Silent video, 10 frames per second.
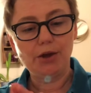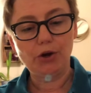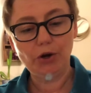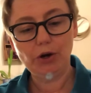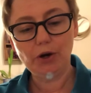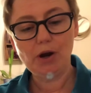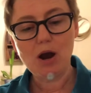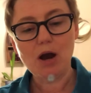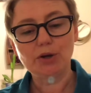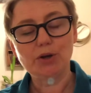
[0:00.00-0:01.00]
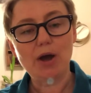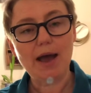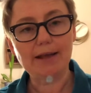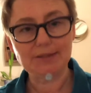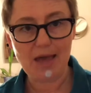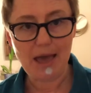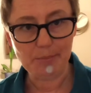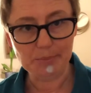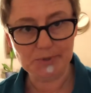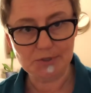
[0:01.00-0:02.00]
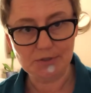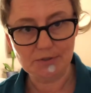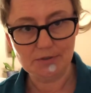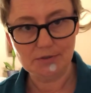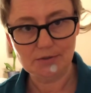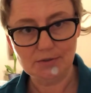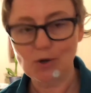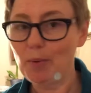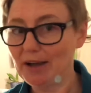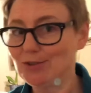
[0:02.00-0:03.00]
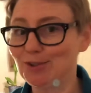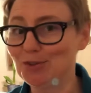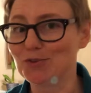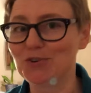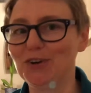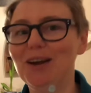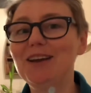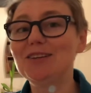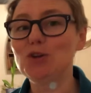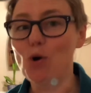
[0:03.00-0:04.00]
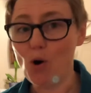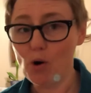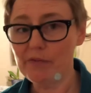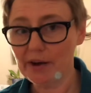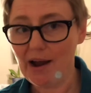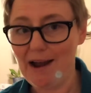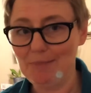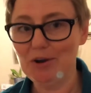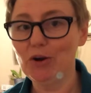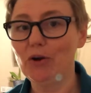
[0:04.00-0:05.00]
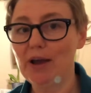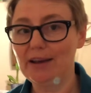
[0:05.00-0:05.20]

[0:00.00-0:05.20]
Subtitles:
Her attempt, go back to literature, to overcome her